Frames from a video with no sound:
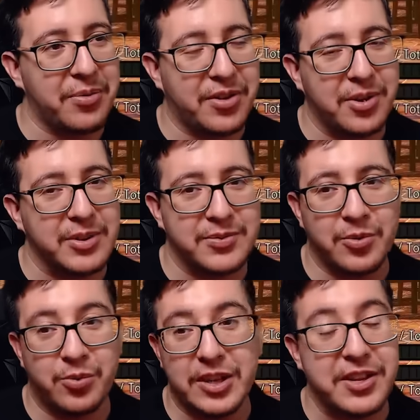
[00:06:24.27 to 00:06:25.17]
throw is
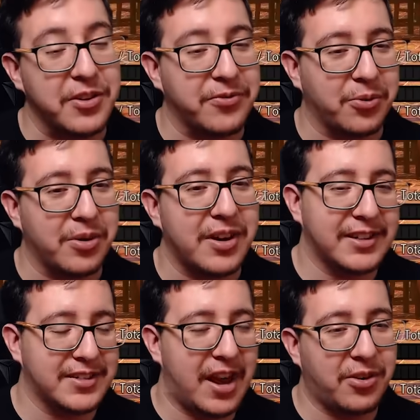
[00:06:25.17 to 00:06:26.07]
really good for,
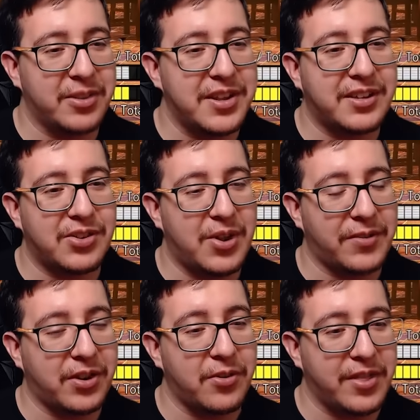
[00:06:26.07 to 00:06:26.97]
because not only do you have
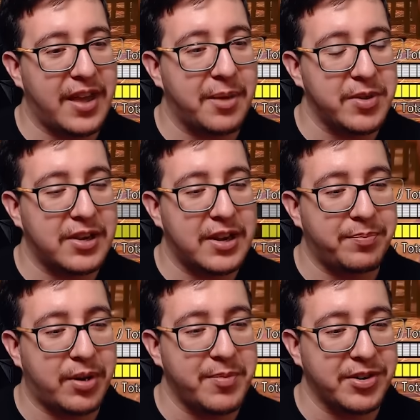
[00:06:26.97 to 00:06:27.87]
to go for that, but you get
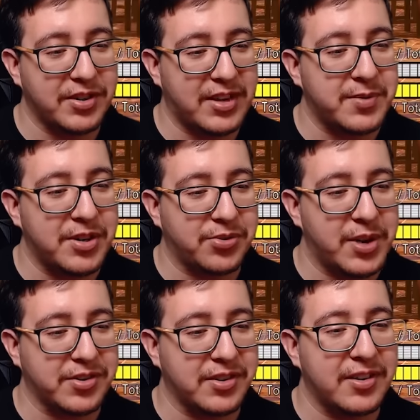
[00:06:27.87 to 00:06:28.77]
pretty much the same
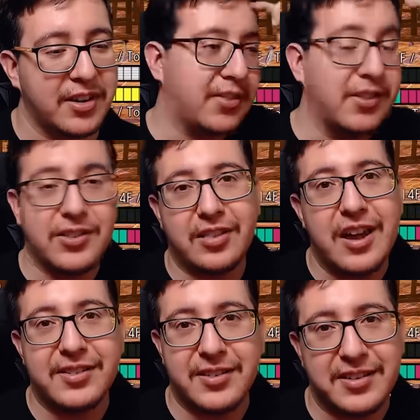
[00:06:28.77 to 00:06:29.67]
situation. There's a
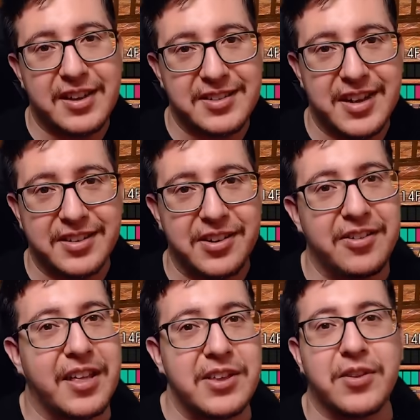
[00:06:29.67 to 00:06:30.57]
lot to dissect here
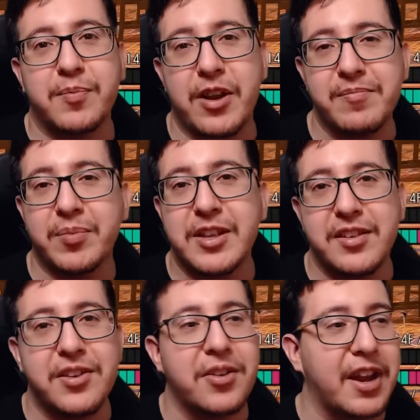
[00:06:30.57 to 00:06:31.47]
that you could implement
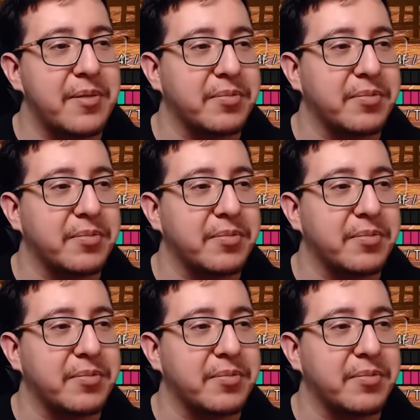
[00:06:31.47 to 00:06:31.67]
into your game